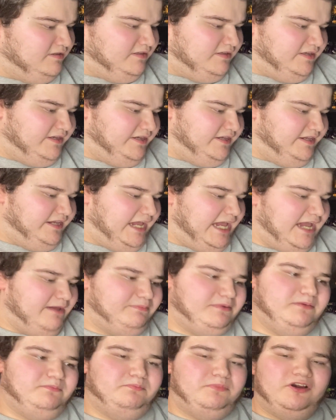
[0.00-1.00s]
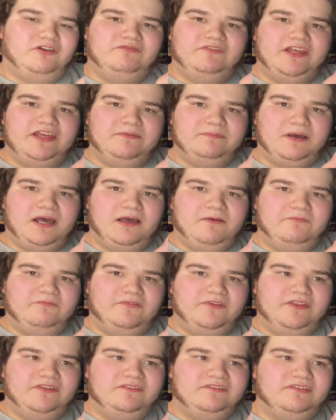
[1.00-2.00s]
A Happy Birthday Pop
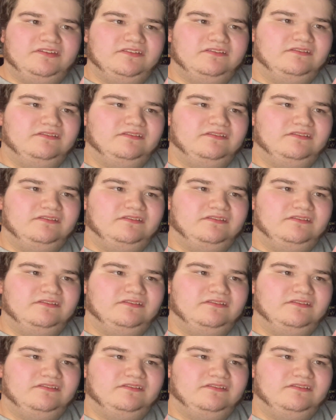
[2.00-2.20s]
Fizz.